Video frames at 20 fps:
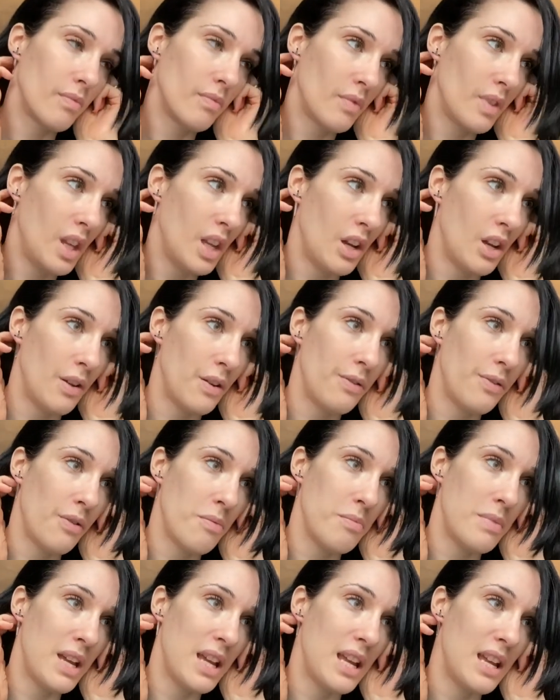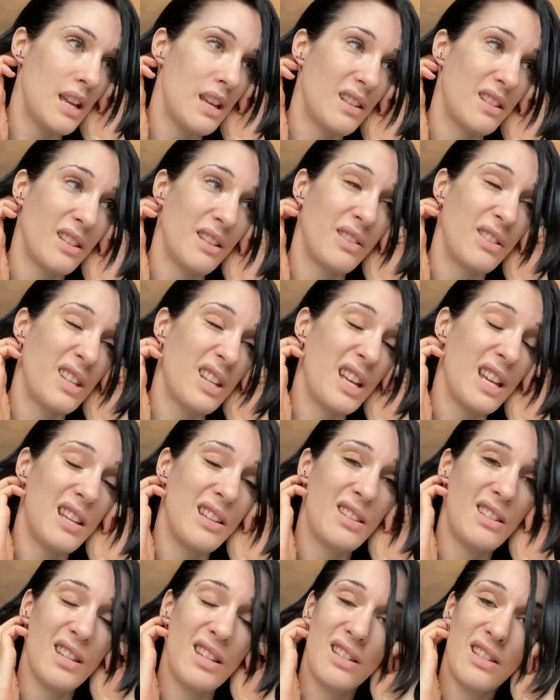you know, for me, as I said,
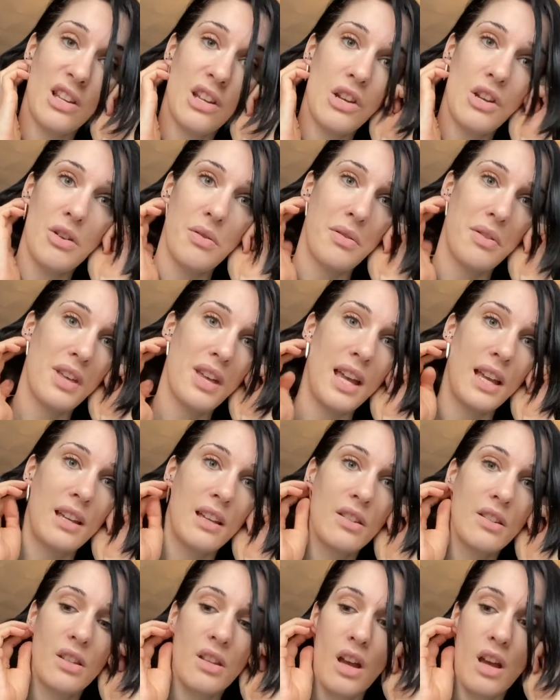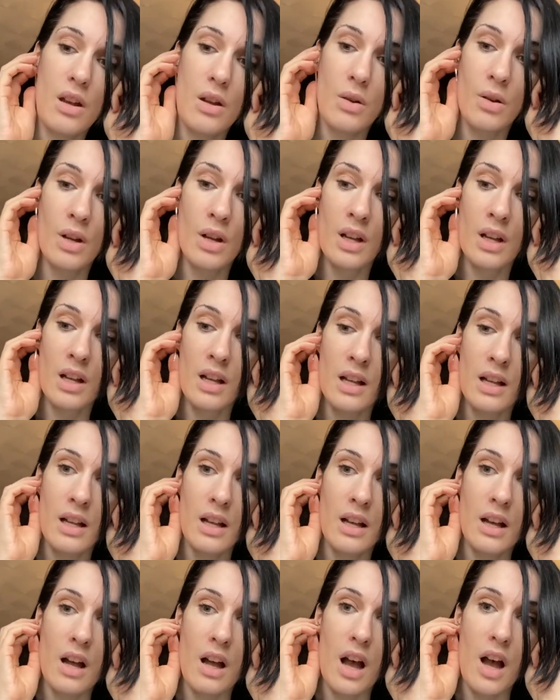it's a new thing, so
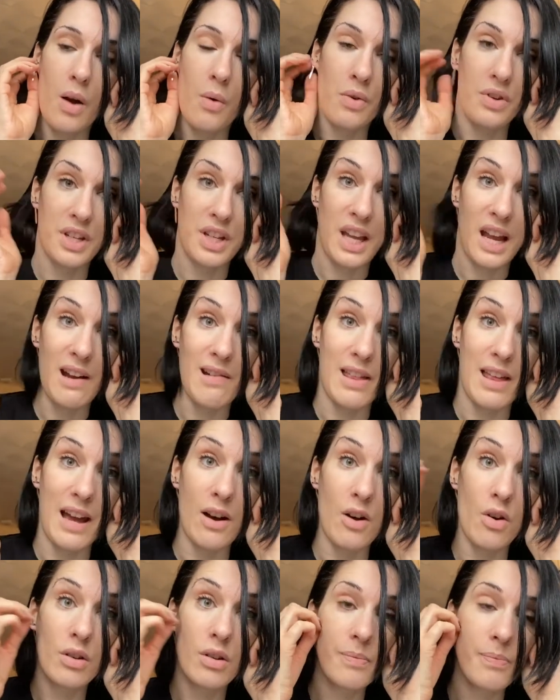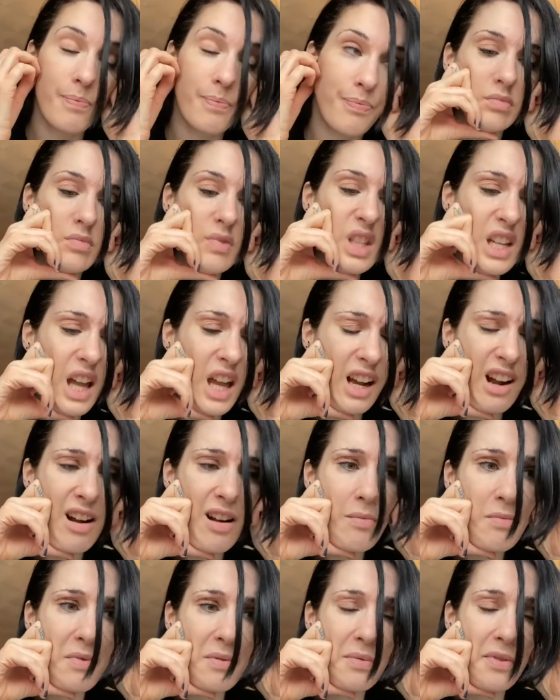I want to carry that on. I
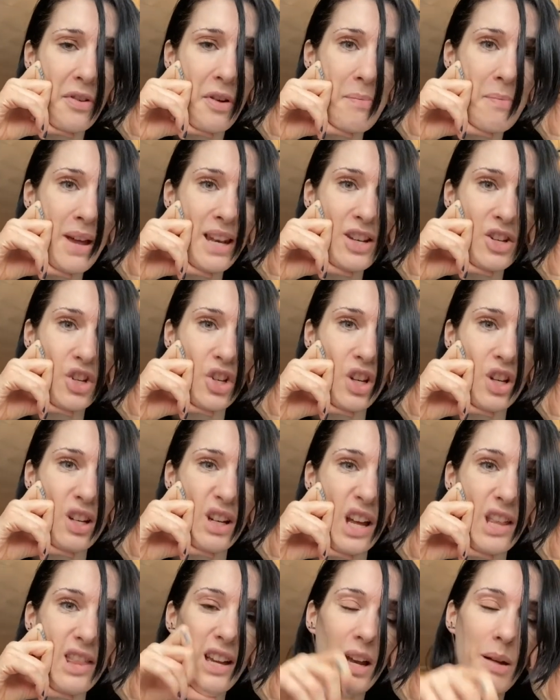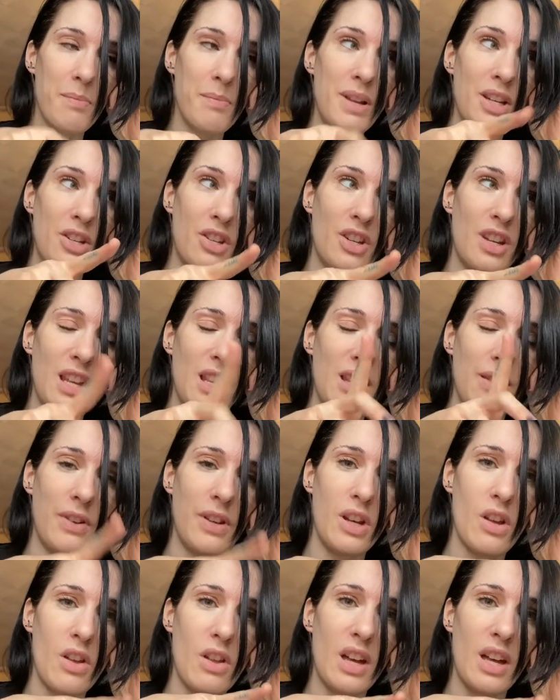can't remember if I mentioned, I think I mentioned it in the
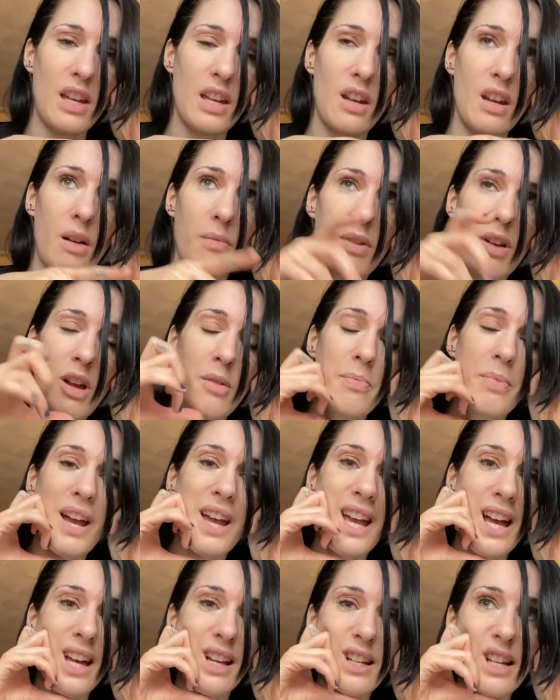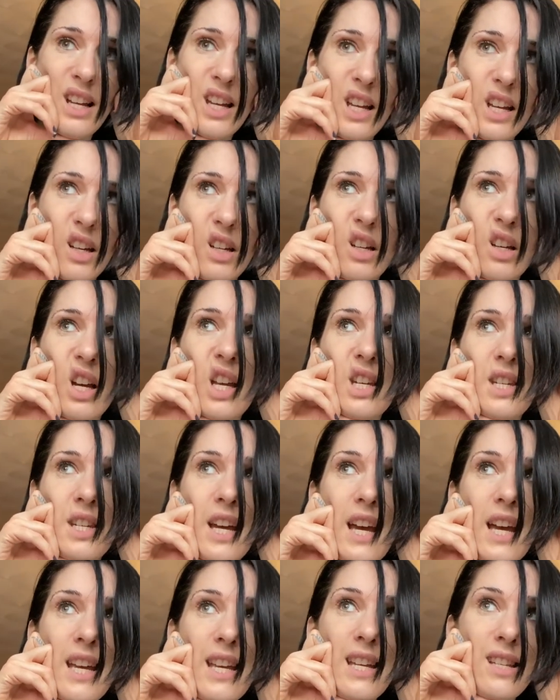video that I didn't upload, but I had like a
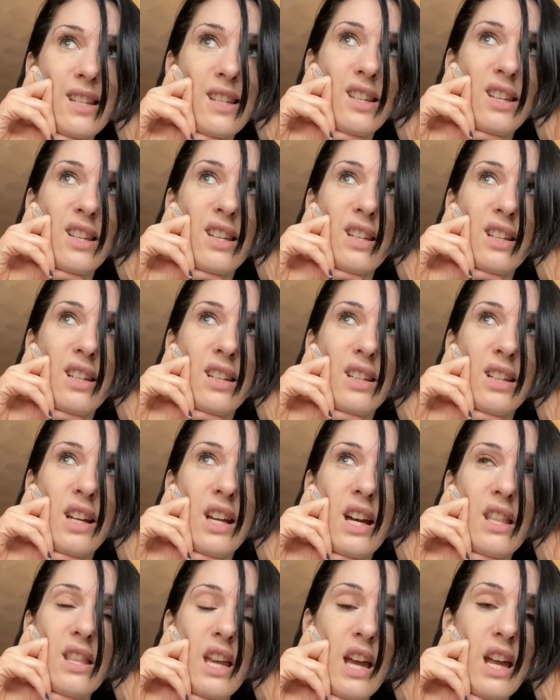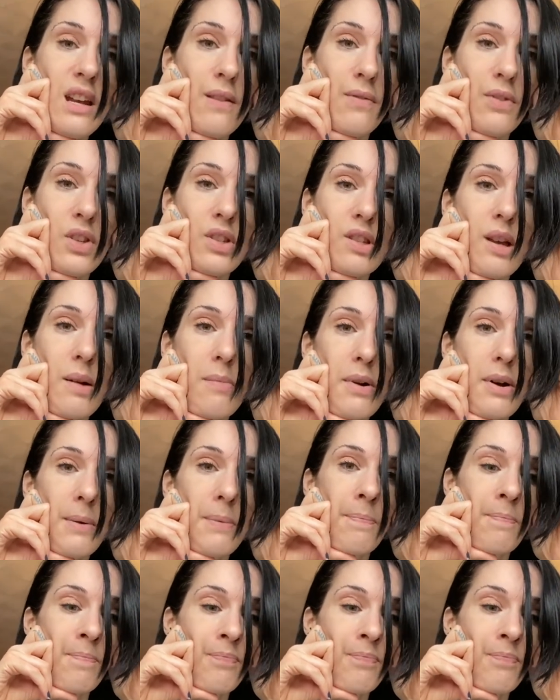date at the end of the summer.